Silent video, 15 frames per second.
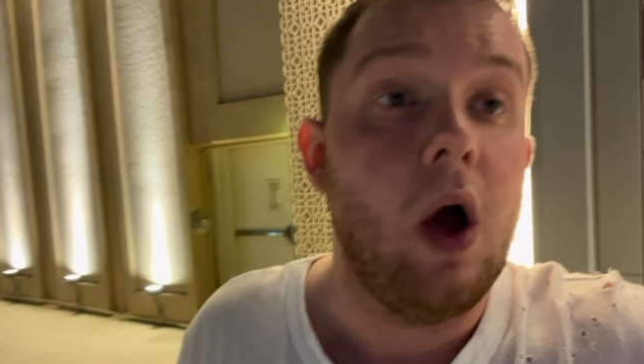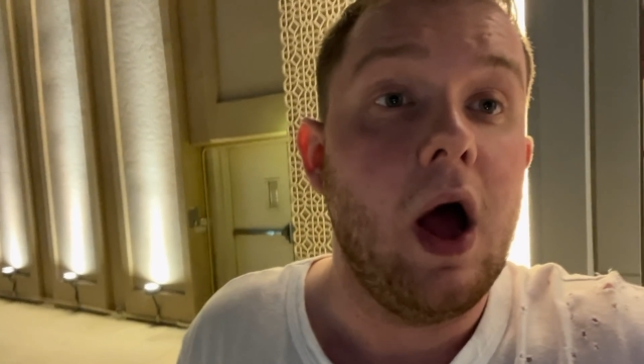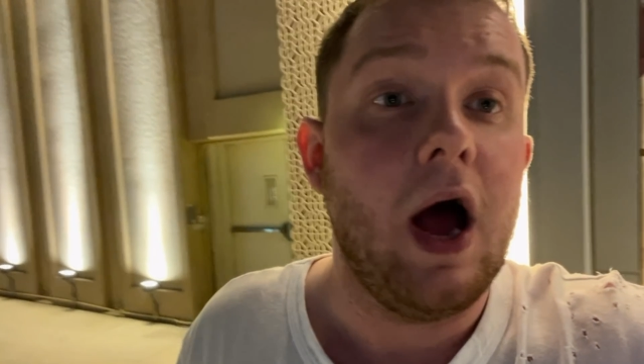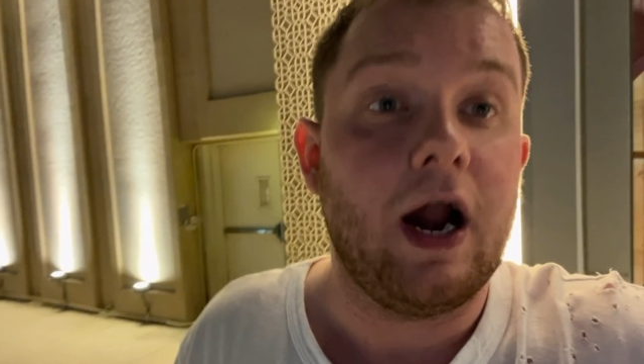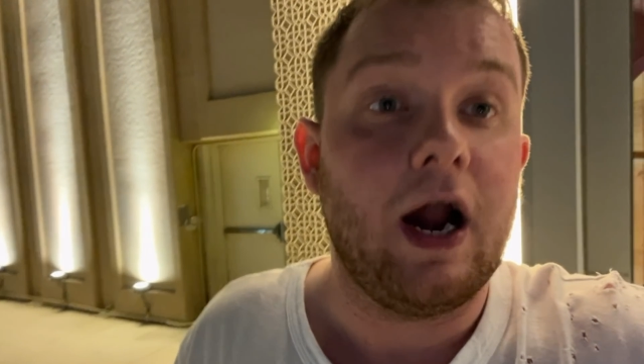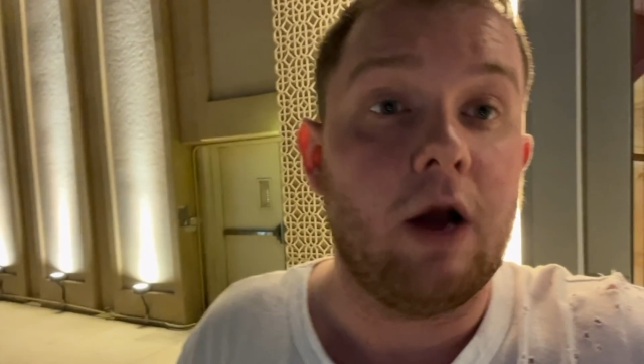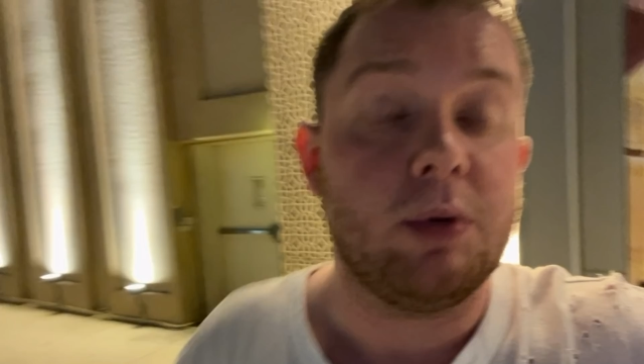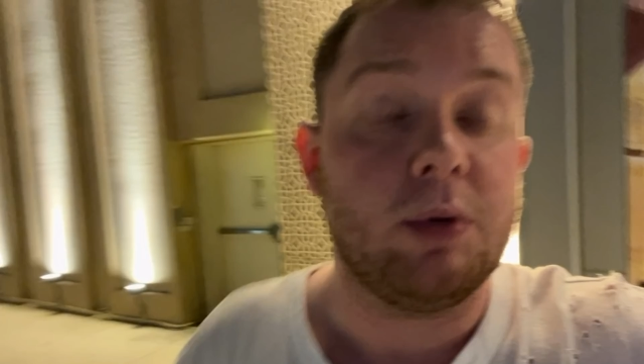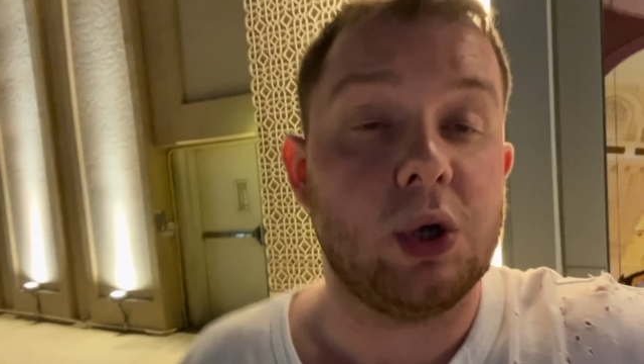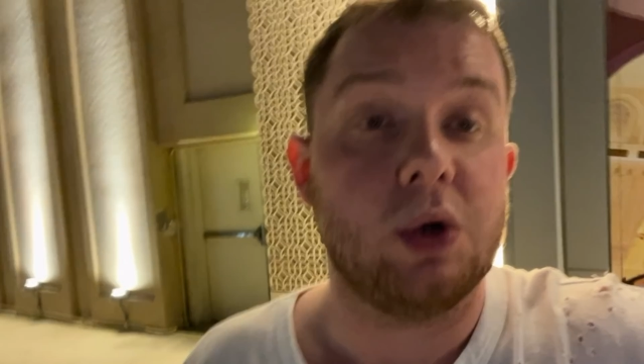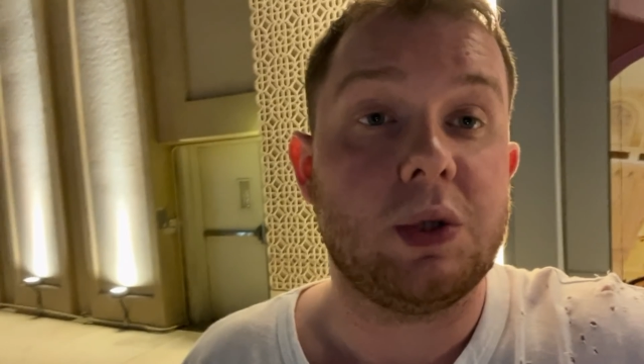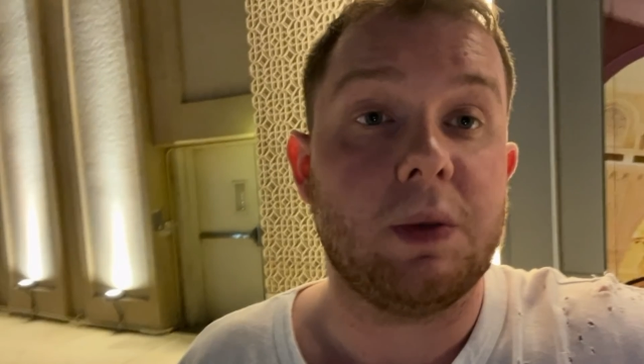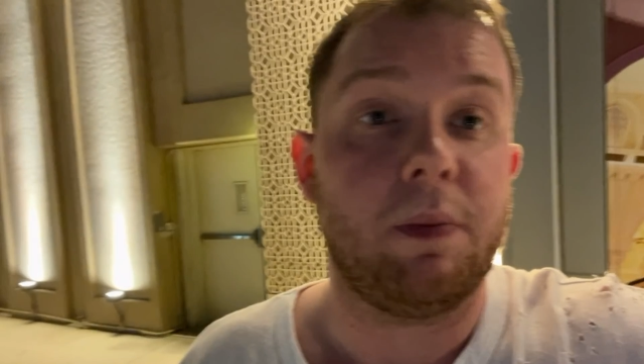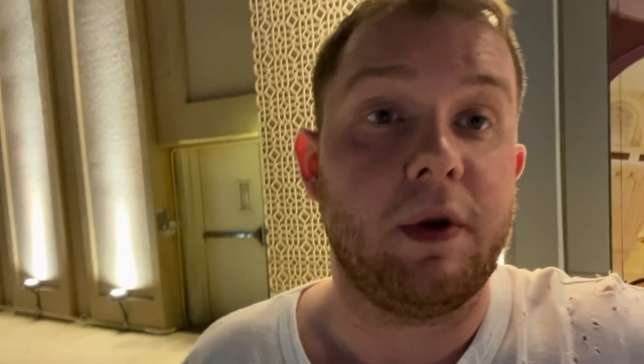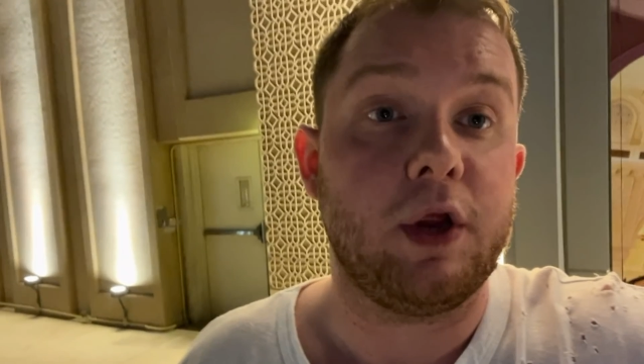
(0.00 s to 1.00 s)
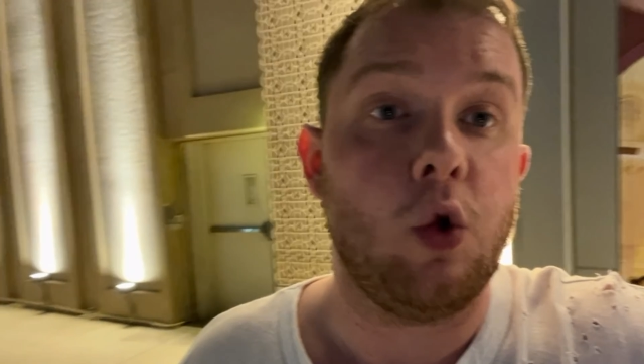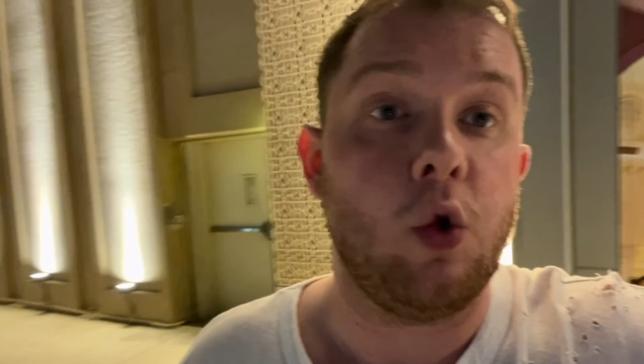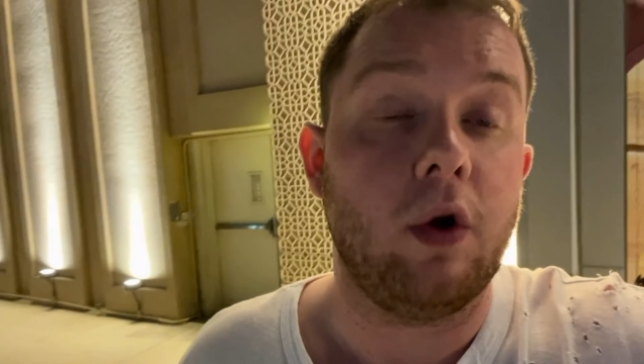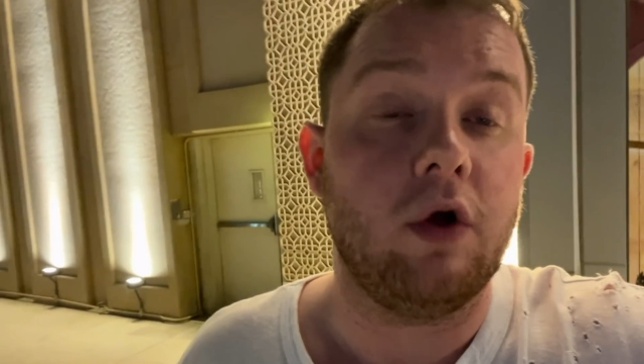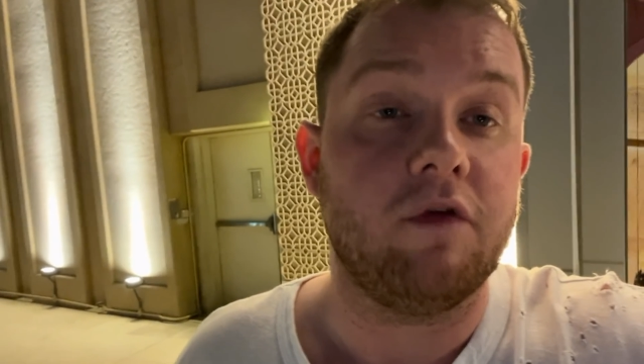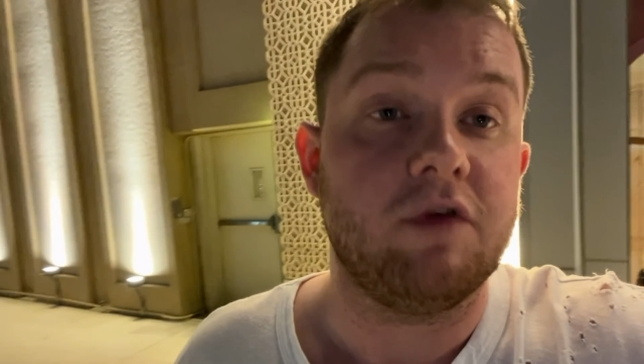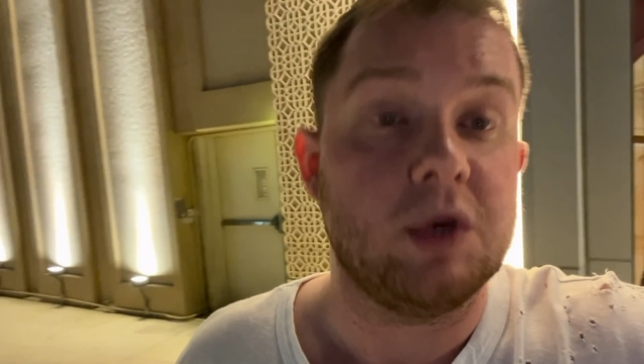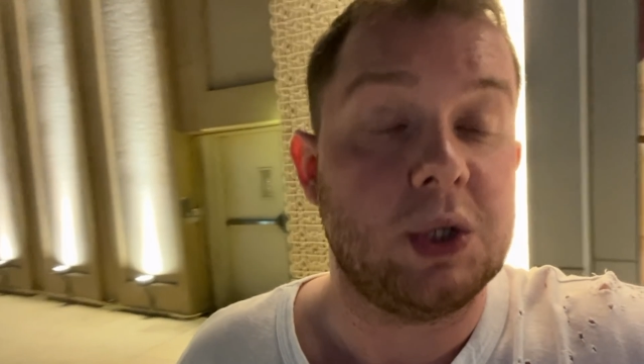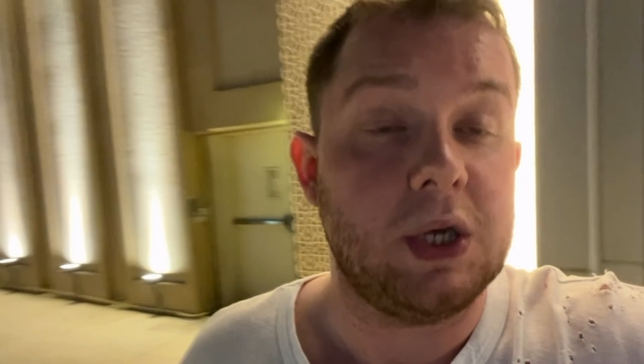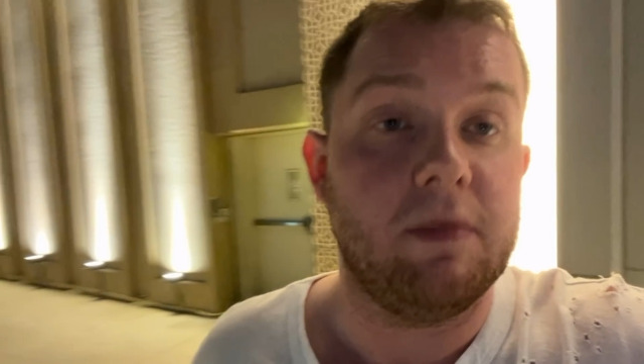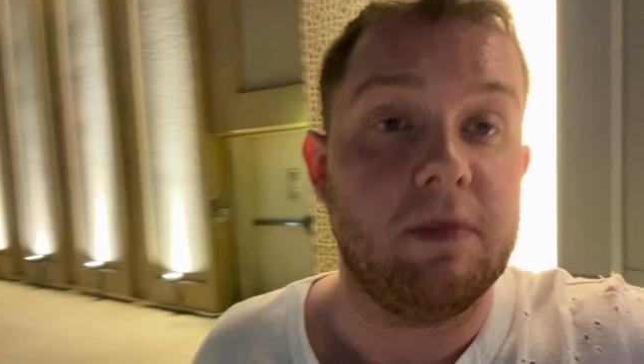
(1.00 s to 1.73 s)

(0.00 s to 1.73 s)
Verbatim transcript: And I'll be sure to bring you another Shiba